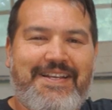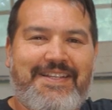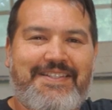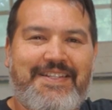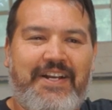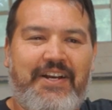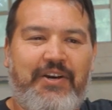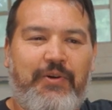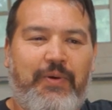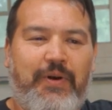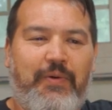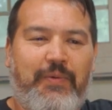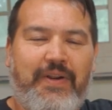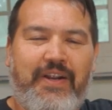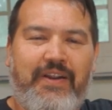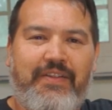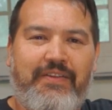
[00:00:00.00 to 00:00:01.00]
So uh,
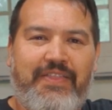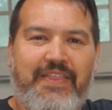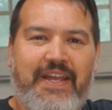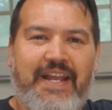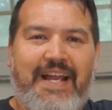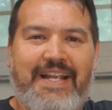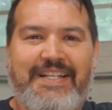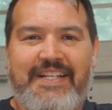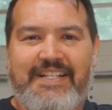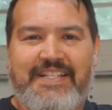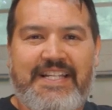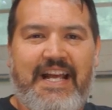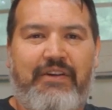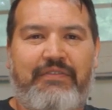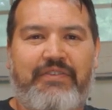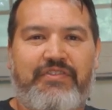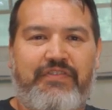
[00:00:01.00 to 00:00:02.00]
one other thing I did
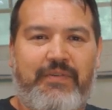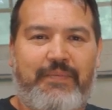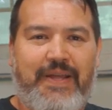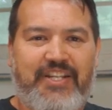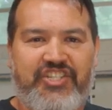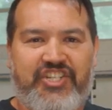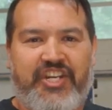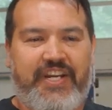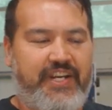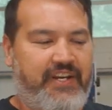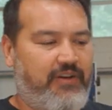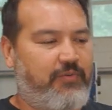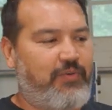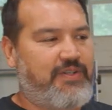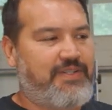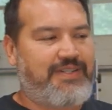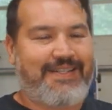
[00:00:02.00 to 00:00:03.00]
salvage from that chair
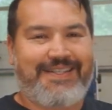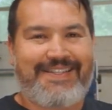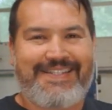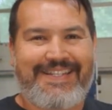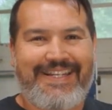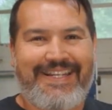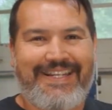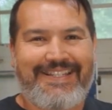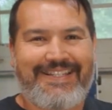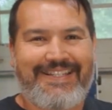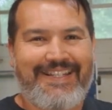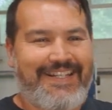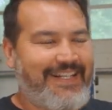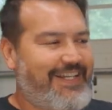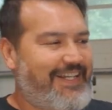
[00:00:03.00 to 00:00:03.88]
was the seat.